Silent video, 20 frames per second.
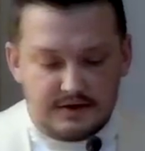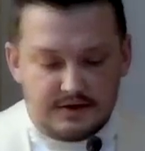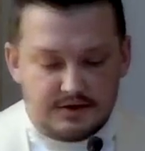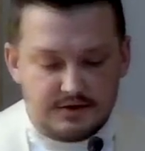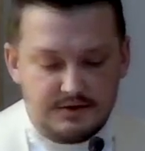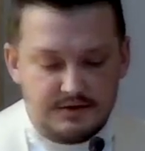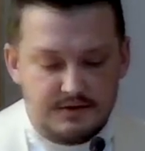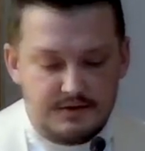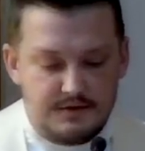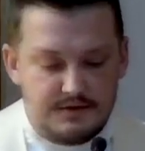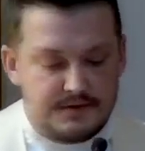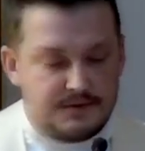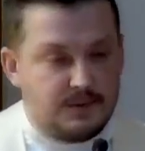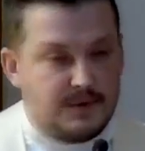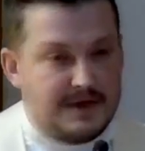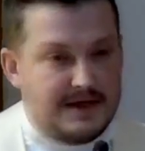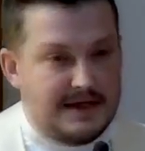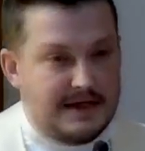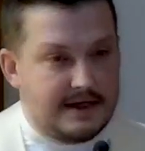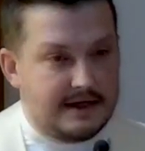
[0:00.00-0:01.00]
truths
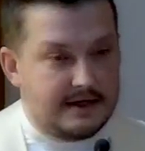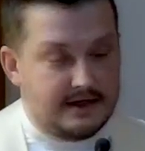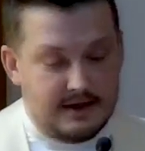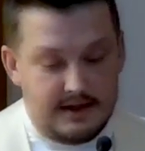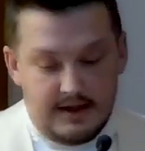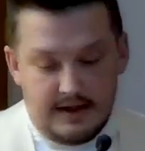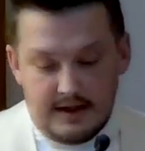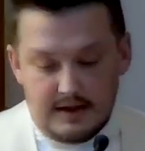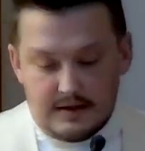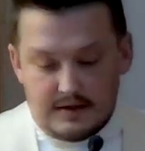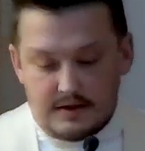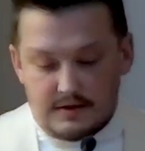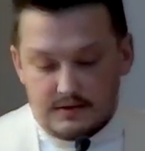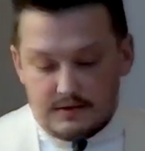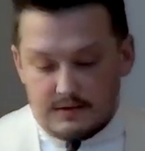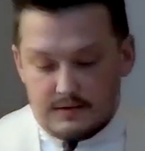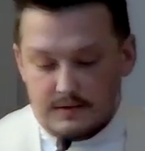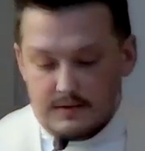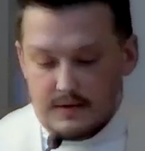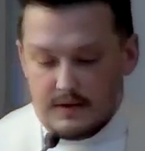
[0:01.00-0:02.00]
we cling
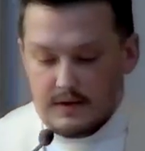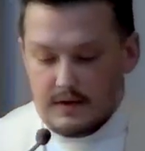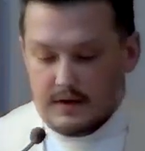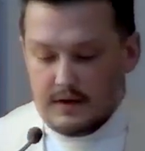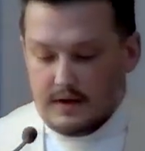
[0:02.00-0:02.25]
to,